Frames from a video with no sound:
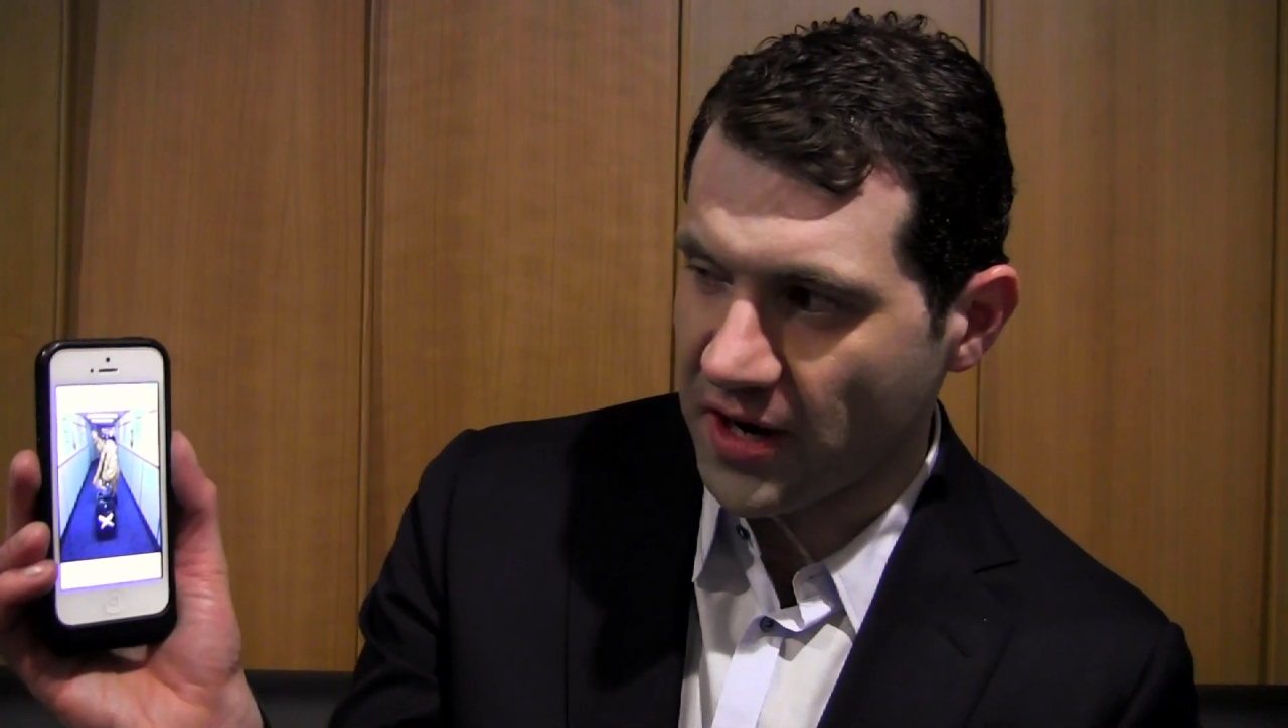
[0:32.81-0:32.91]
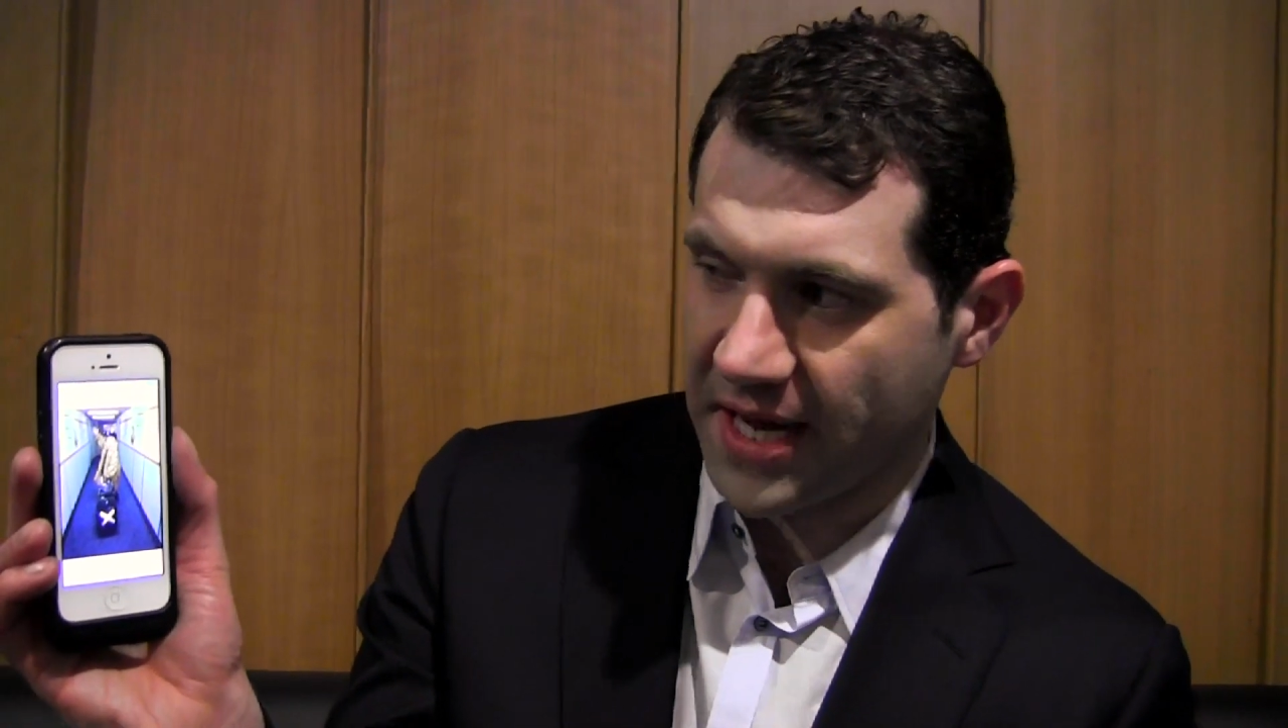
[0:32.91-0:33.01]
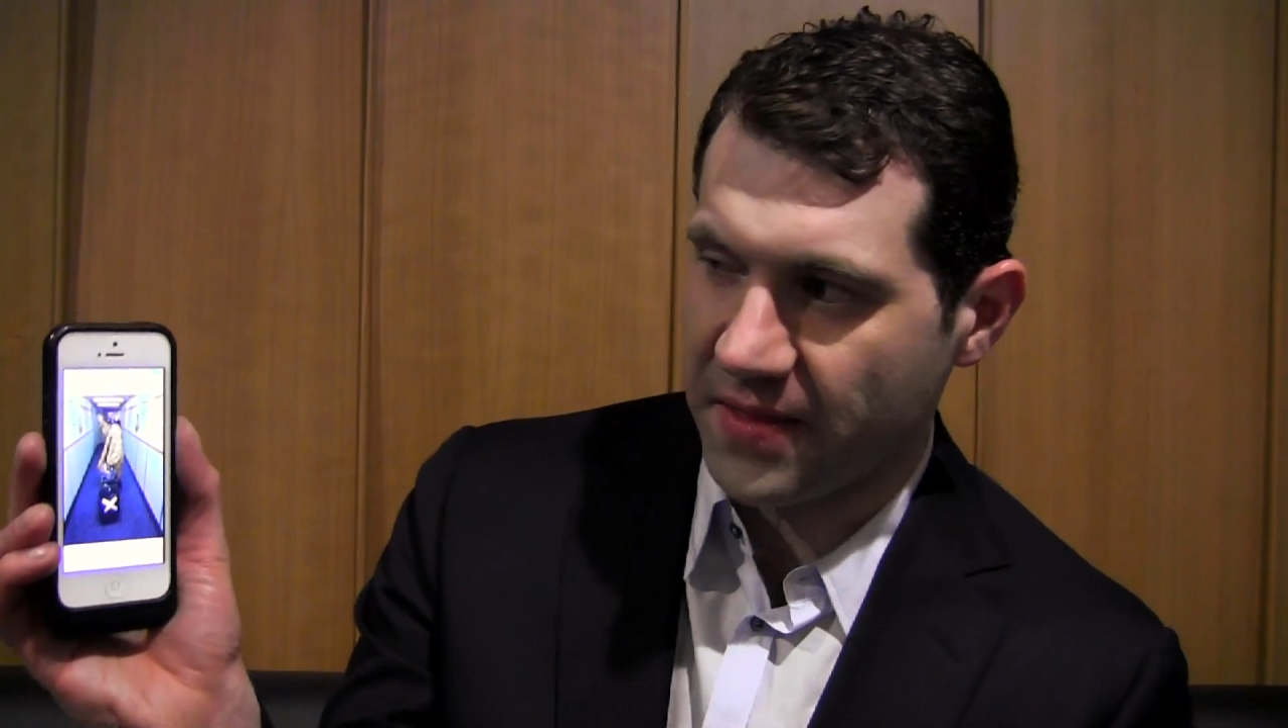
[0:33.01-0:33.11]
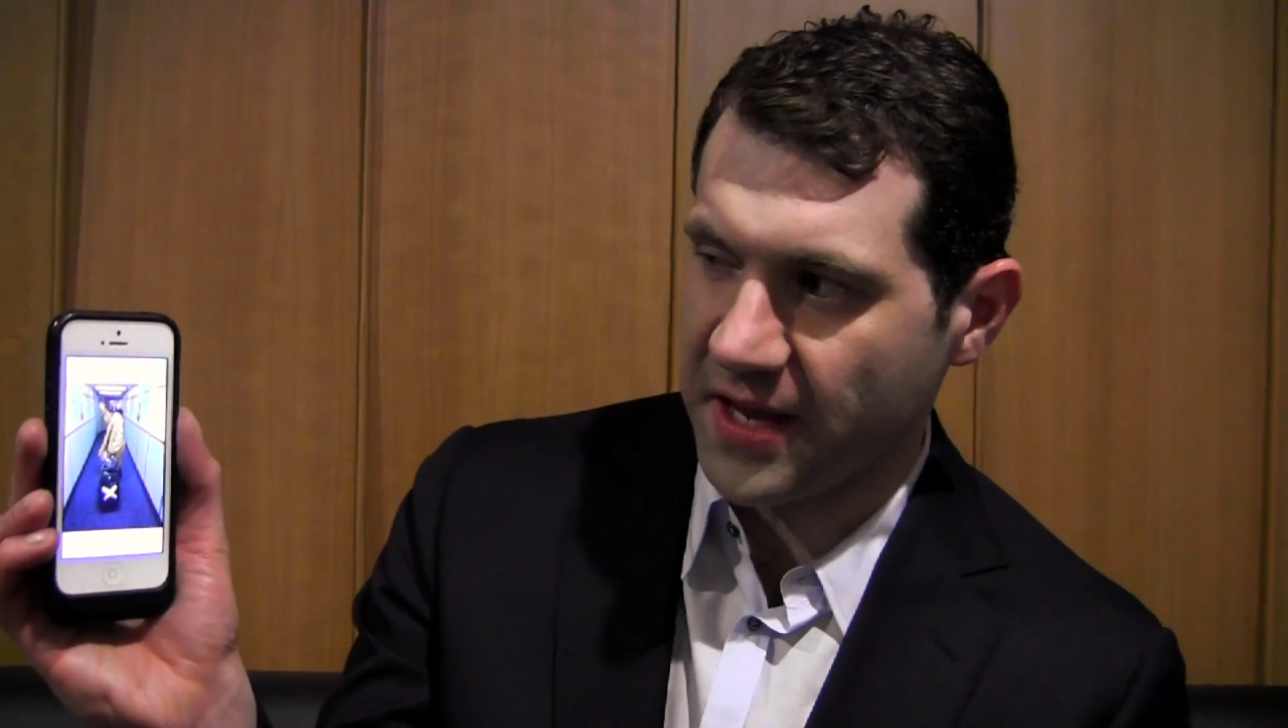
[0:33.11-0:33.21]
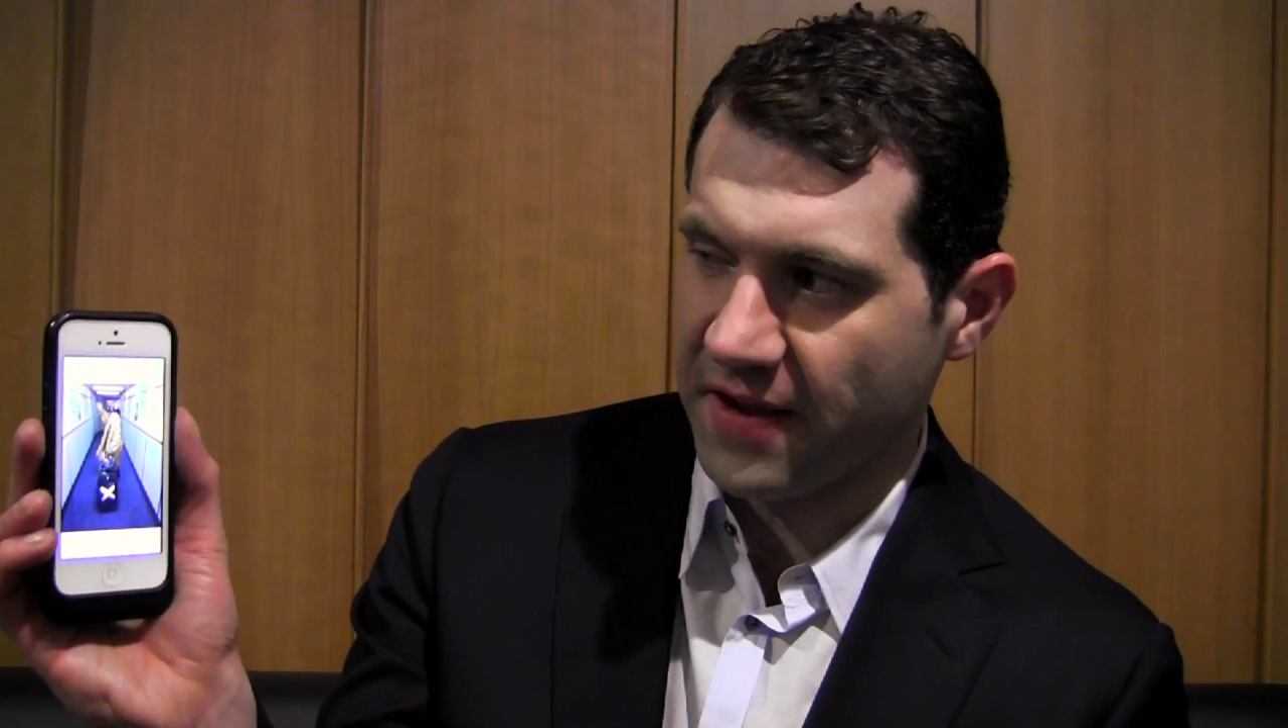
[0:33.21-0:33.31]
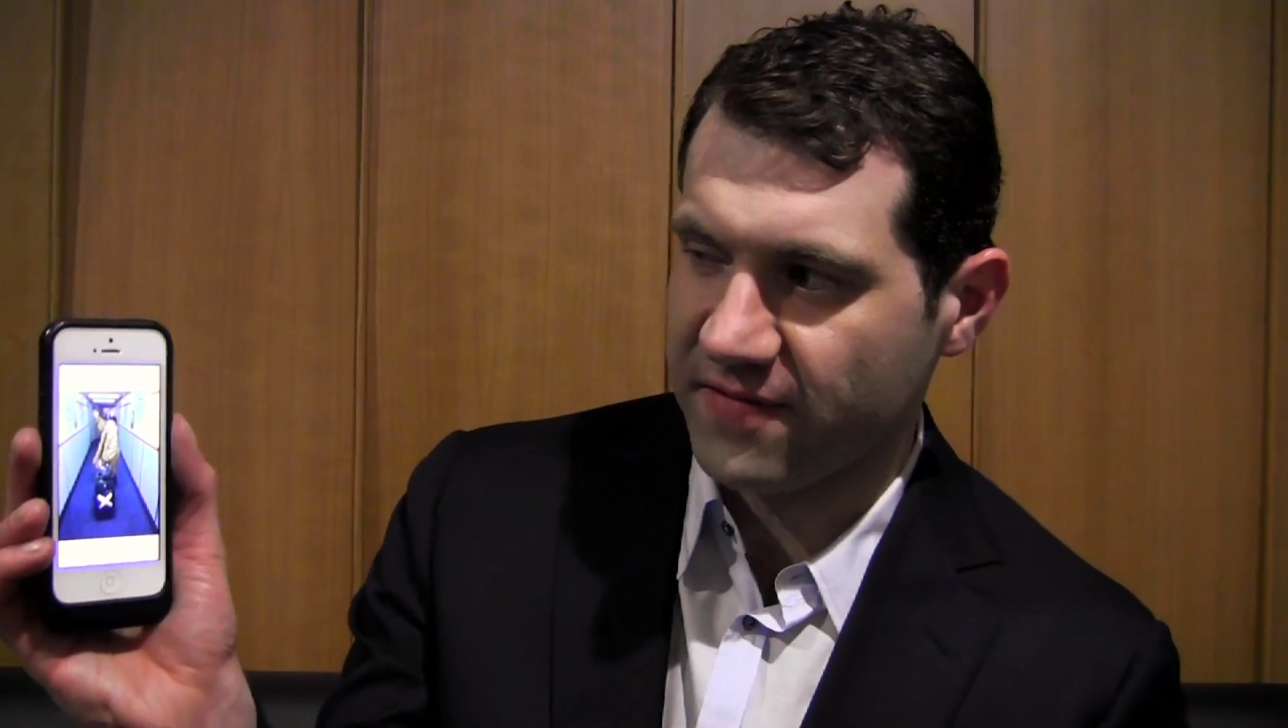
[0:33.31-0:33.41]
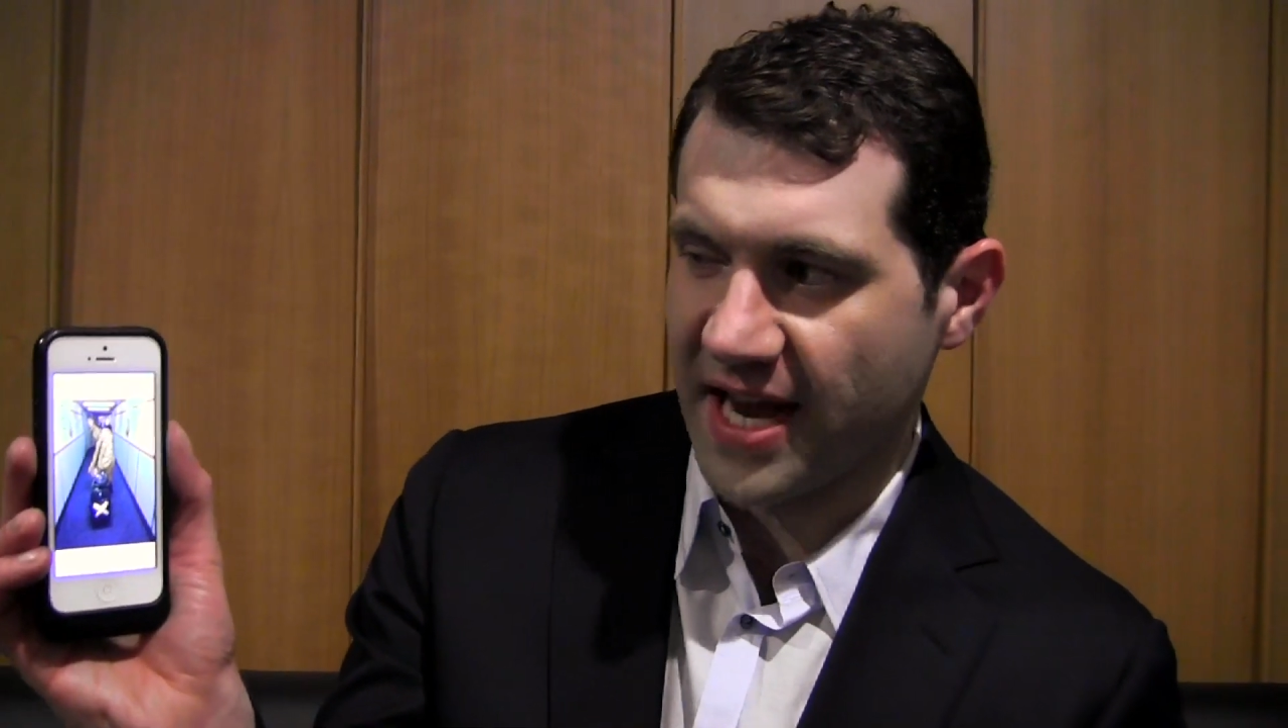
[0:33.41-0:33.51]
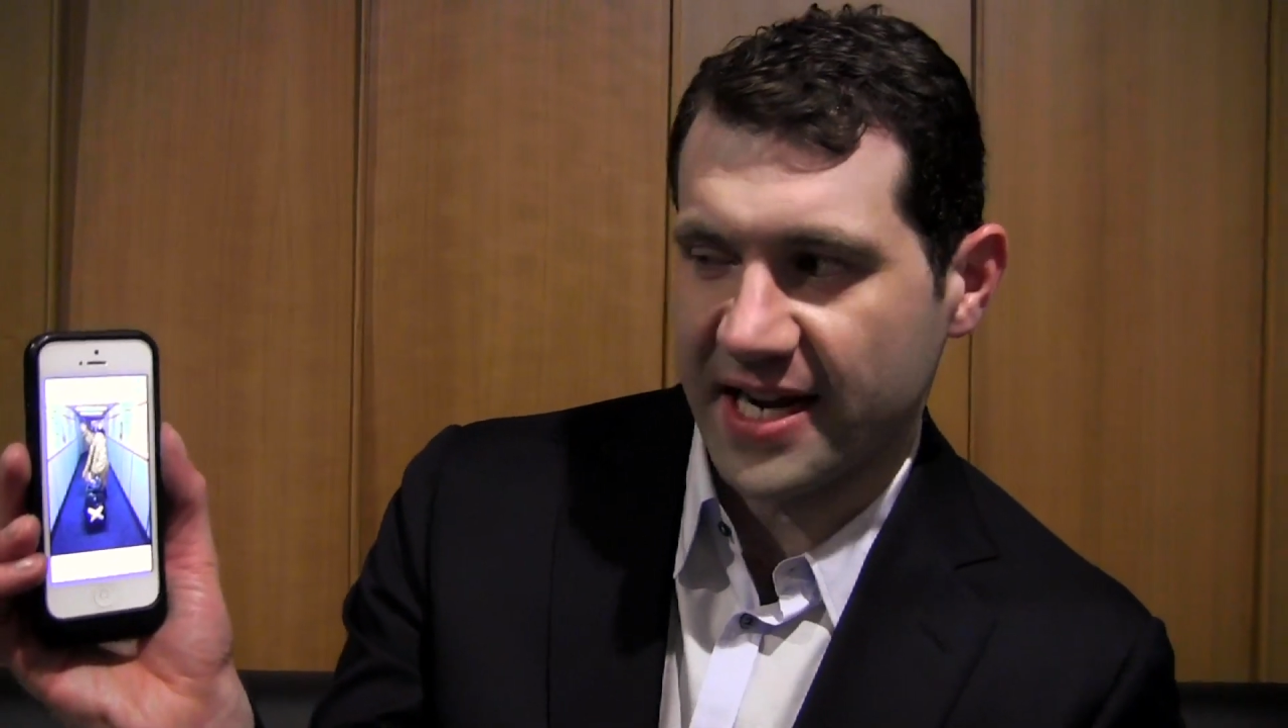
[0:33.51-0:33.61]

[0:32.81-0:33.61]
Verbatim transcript: and the flight